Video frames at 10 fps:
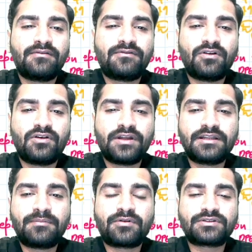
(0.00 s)
following
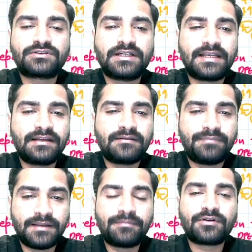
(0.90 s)
the
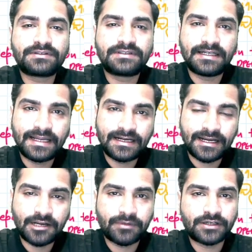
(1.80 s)
pre-prosthetic
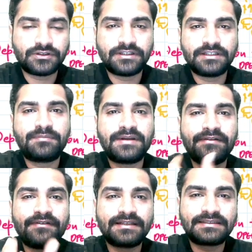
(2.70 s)
treatment. So in the
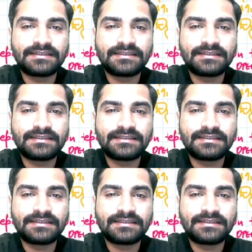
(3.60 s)
previous